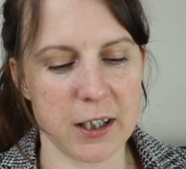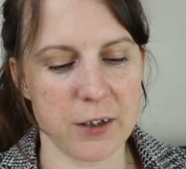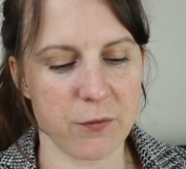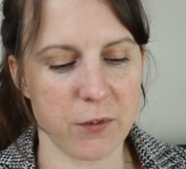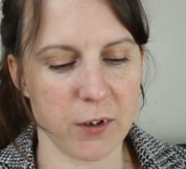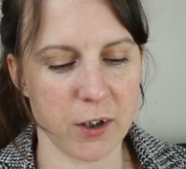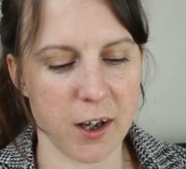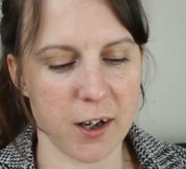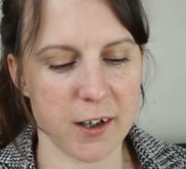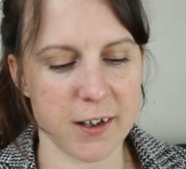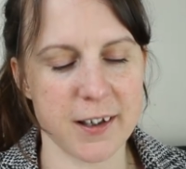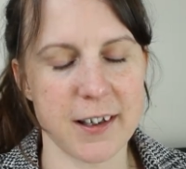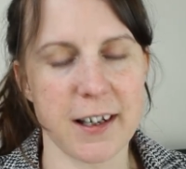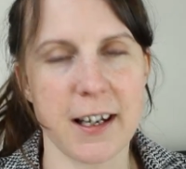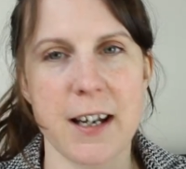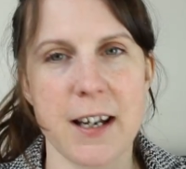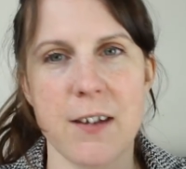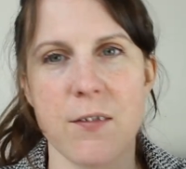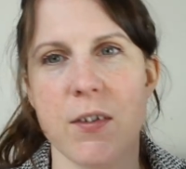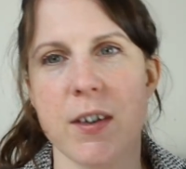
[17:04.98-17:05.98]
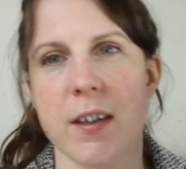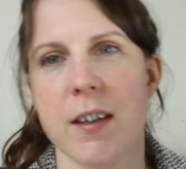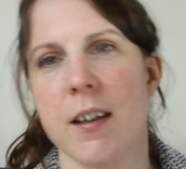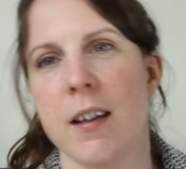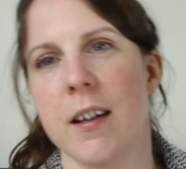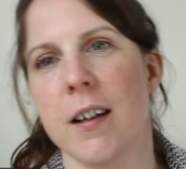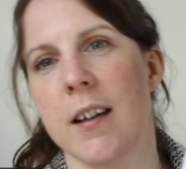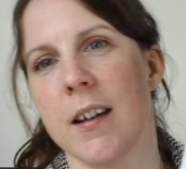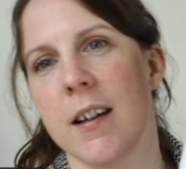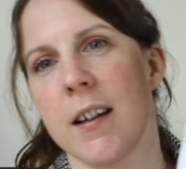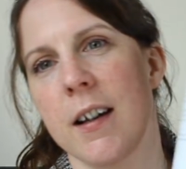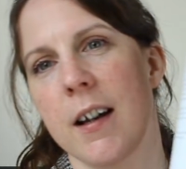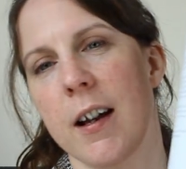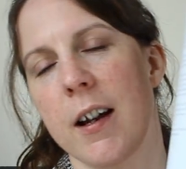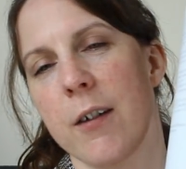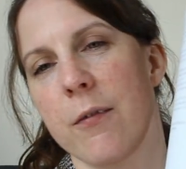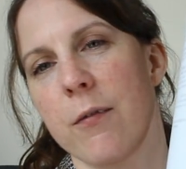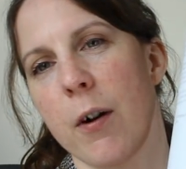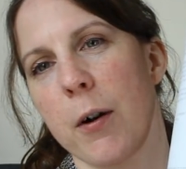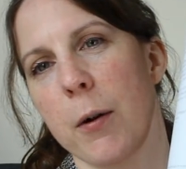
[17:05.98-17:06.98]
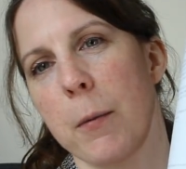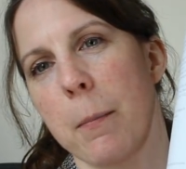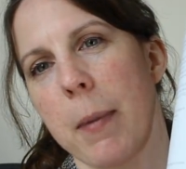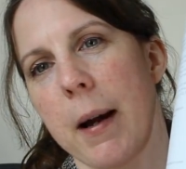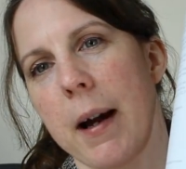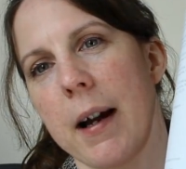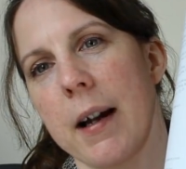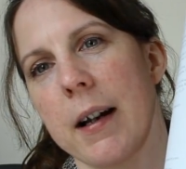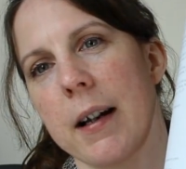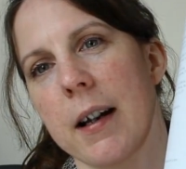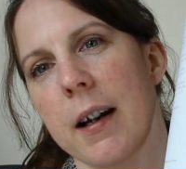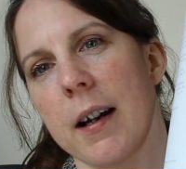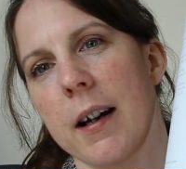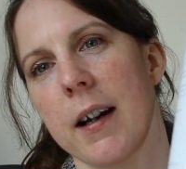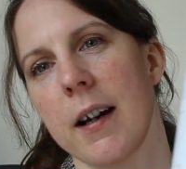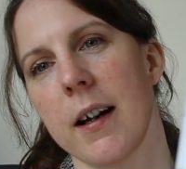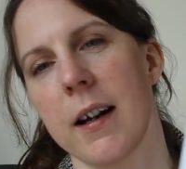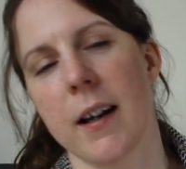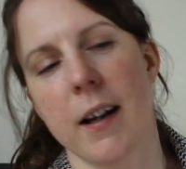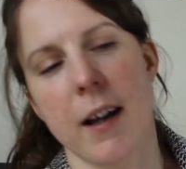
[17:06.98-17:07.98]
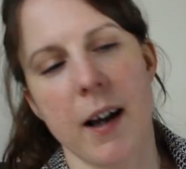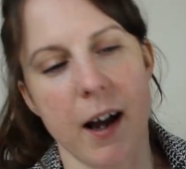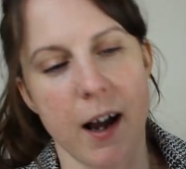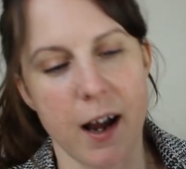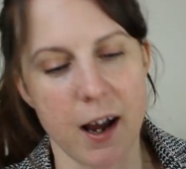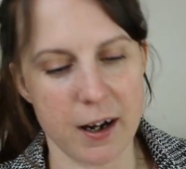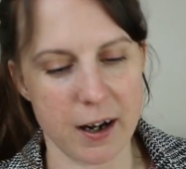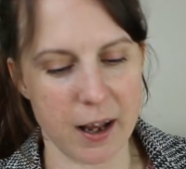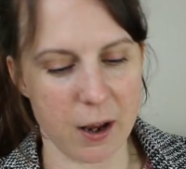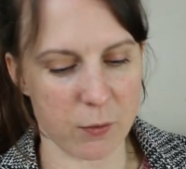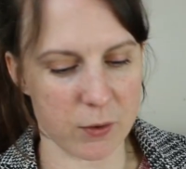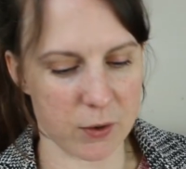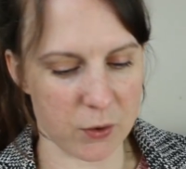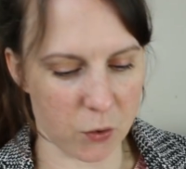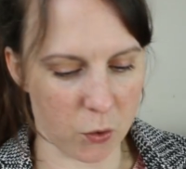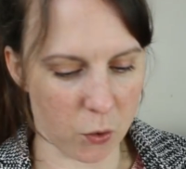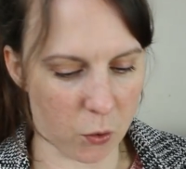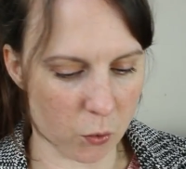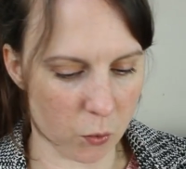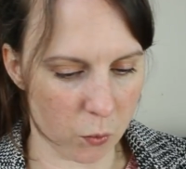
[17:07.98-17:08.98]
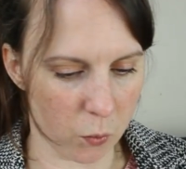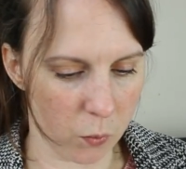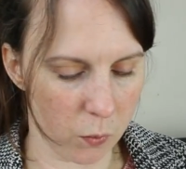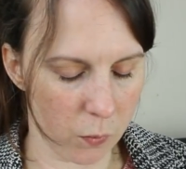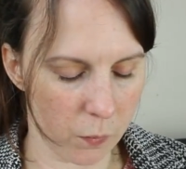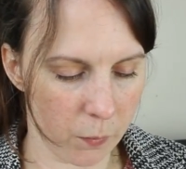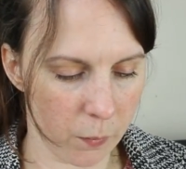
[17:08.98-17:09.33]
different colour sleeves, and a front and back, and that was cool.